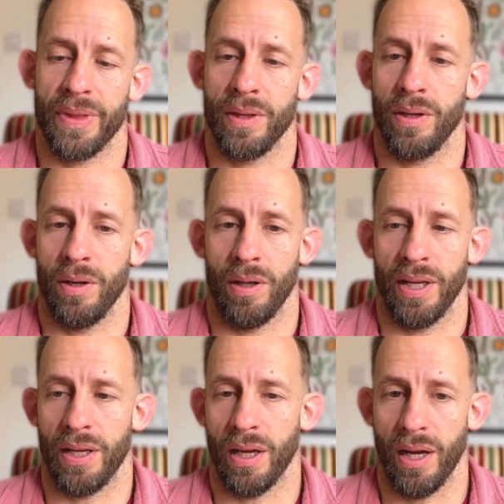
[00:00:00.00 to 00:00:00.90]
you know,
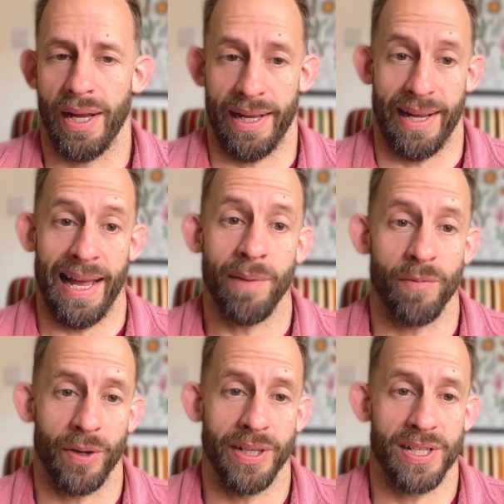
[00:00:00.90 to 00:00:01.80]
like I am
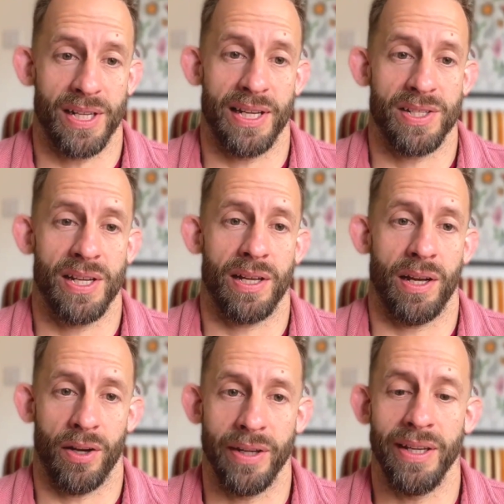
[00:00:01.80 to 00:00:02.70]
very dyslexic
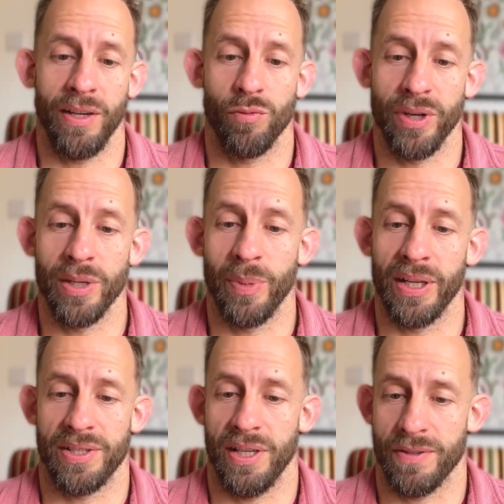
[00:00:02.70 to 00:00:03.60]
and I need
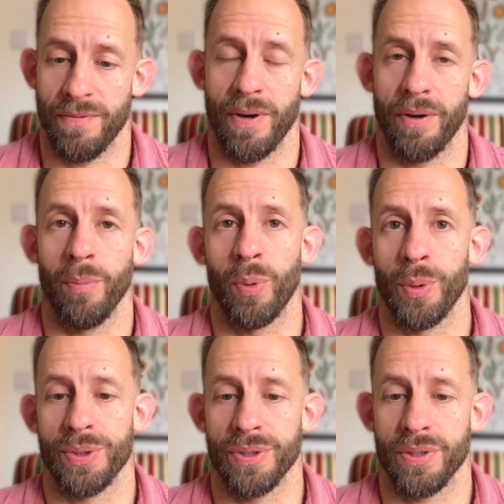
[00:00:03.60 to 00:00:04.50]
readability. It's very
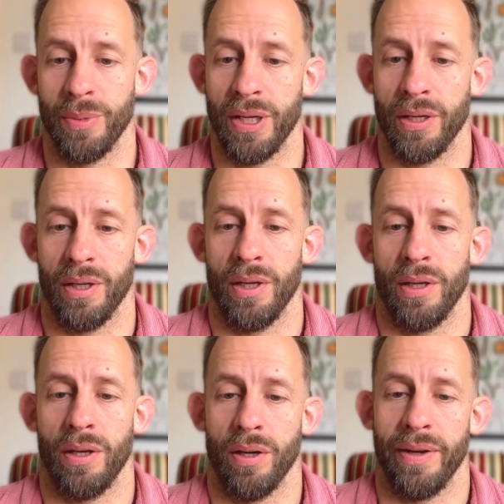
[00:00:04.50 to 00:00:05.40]
important to me.
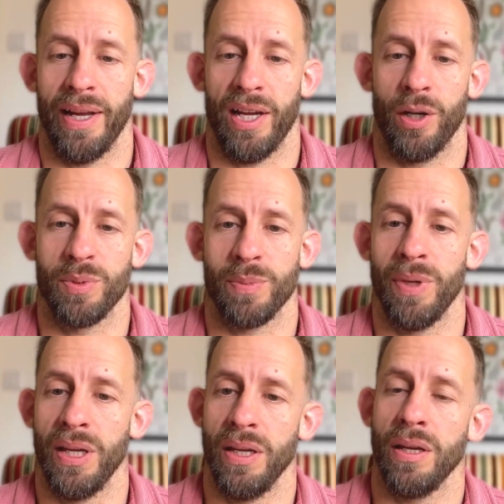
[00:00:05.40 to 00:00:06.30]
You know, it helps
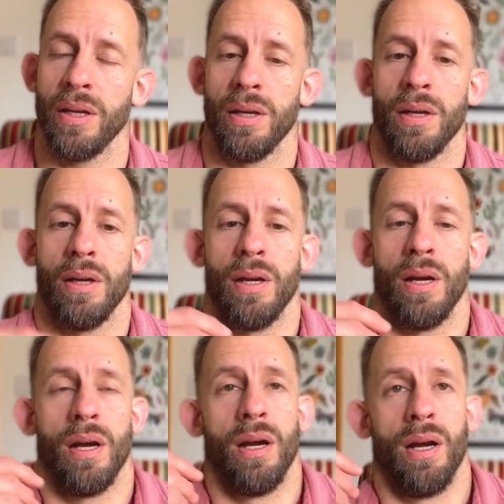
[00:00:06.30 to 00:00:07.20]
me
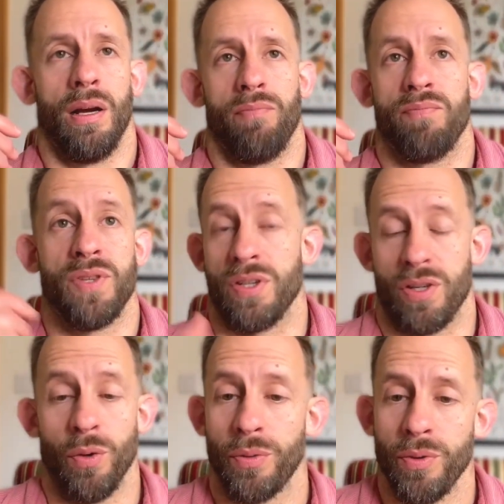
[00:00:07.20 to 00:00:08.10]
just
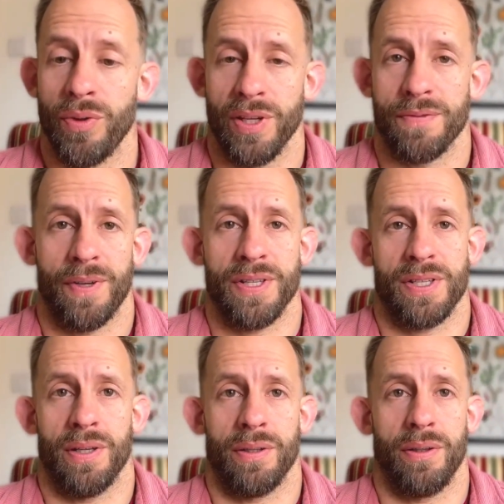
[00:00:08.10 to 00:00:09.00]
go through things
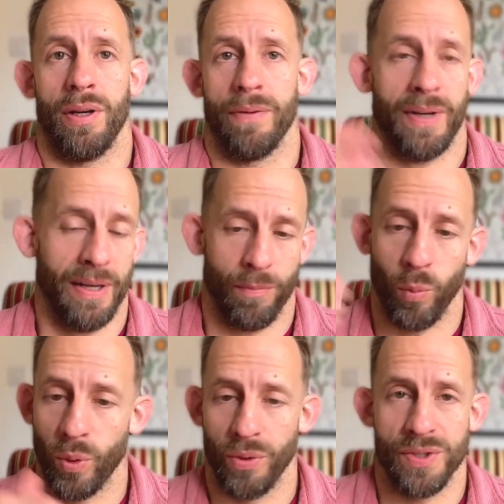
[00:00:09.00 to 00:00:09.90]
faster. You know, if I have
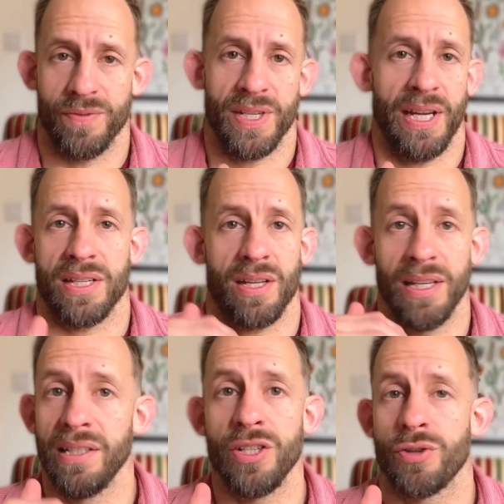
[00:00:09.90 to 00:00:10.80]
walls of text, I
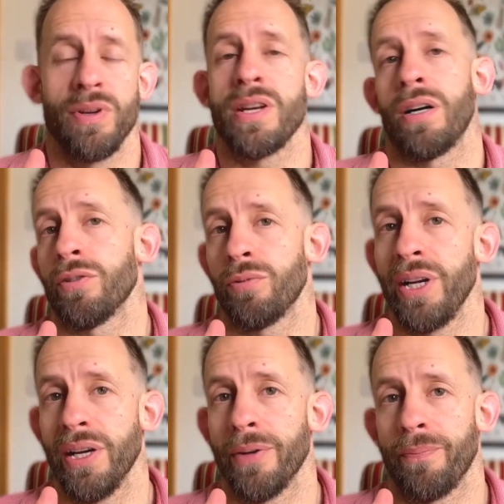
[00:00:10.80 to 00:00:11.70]
literally can't
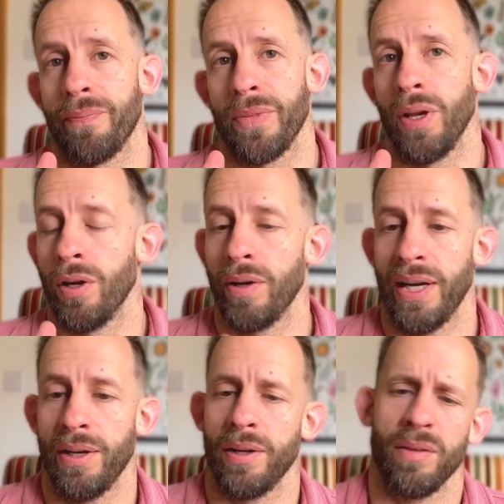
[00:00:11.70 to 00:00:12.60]
read it, you know.
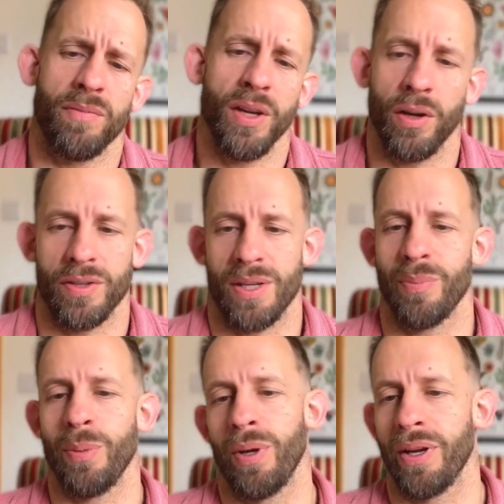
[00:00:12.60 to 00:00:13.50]
And, you know, some
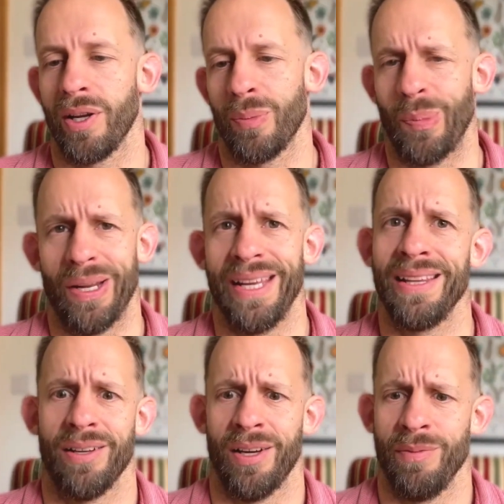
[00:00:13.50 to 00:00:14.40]
people are going to complain
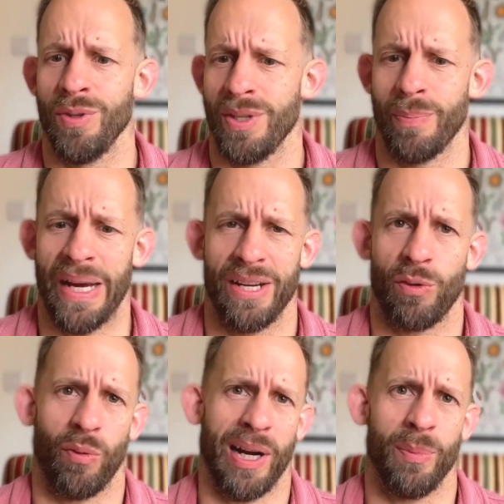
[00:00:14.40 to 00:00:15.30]
that I'm using bad
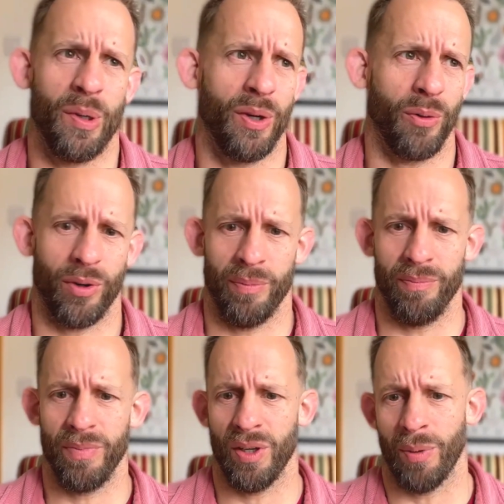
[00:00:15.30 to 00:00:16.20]
grammar or I'm,
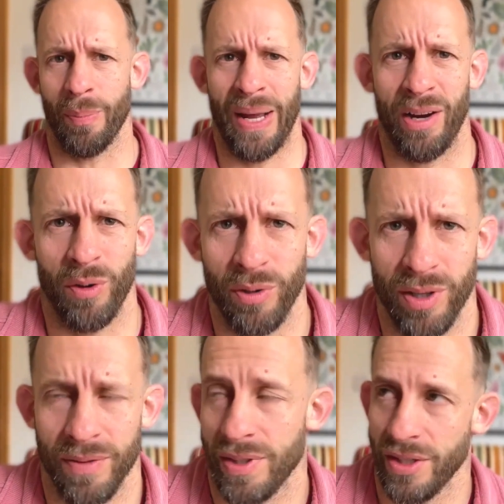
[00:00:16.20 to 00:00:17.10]
you know,
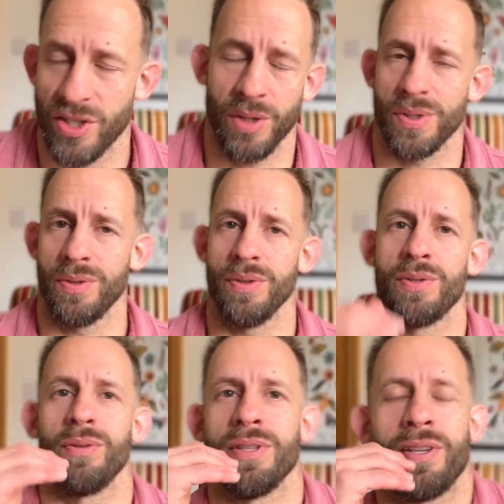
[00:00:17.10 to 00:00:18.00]
paragraphs, like Chelsea do this
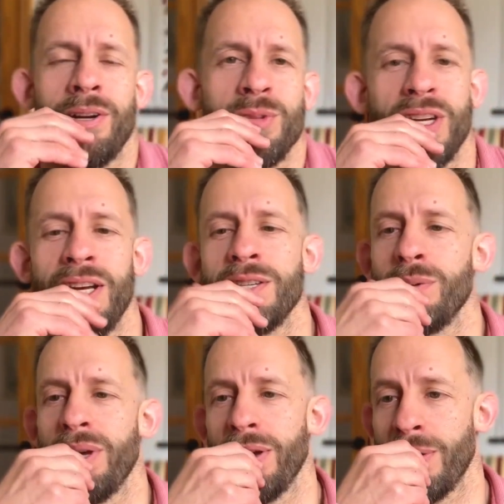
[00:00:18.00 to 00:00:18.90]
all the time. She hates the
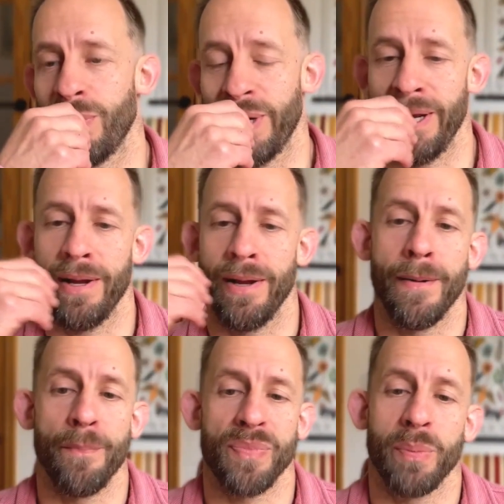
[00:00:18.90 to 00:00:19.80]
way that I write.
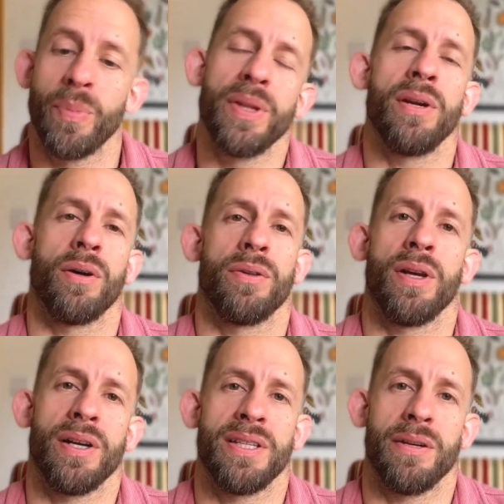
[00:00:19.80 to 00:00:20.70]
But the
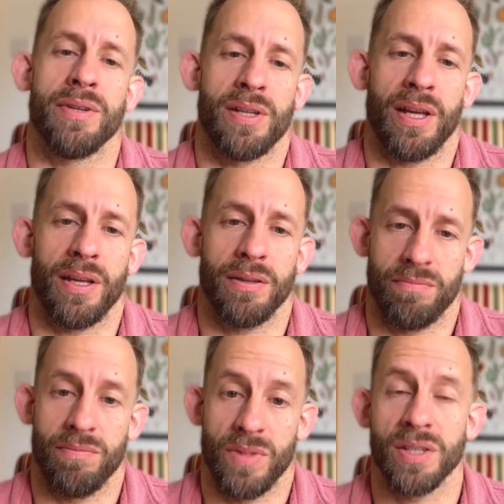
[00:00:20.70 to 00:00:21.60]
idea is like,
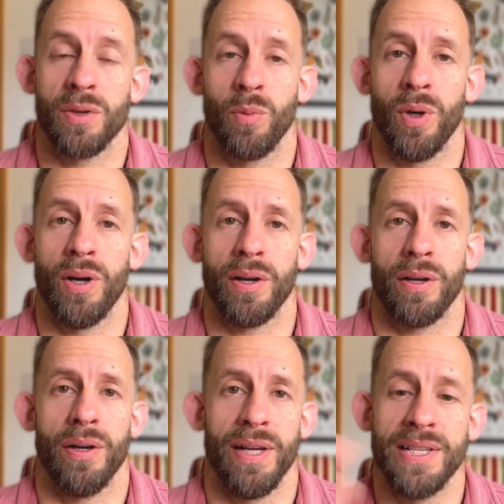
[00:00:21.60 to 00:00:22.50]
does it work?
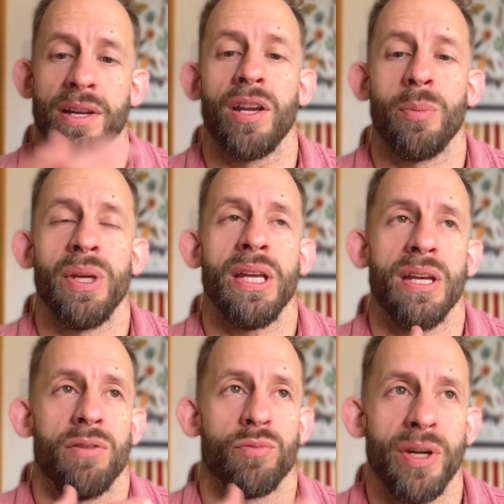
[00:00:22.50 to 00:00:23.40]
Is it going to be
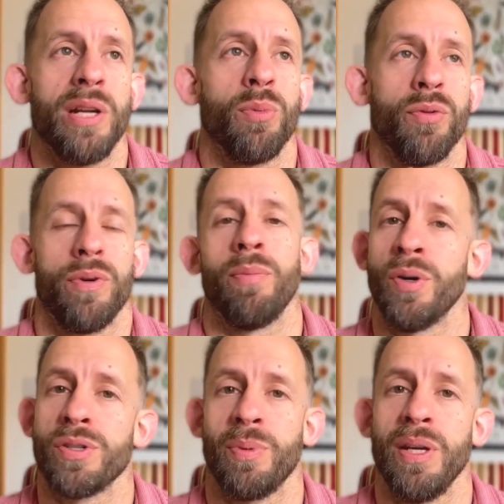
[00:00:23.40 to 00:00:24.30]
readable for
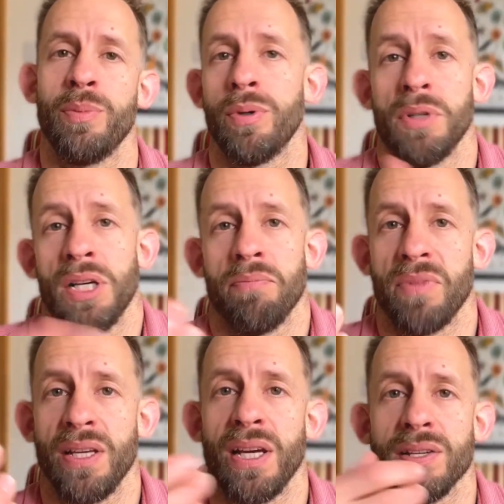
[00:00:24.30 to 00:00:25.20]
most people?
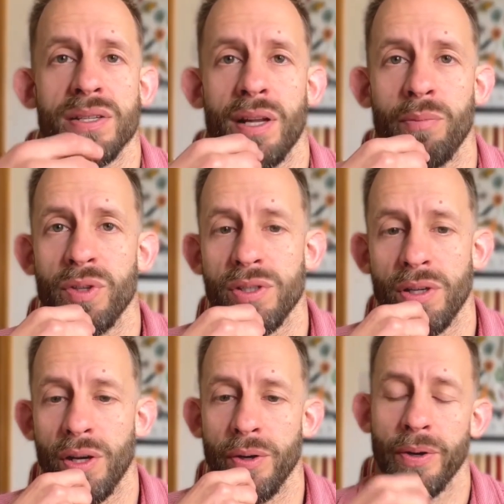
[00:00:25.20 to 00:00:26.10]
Then yes, I'm good to go.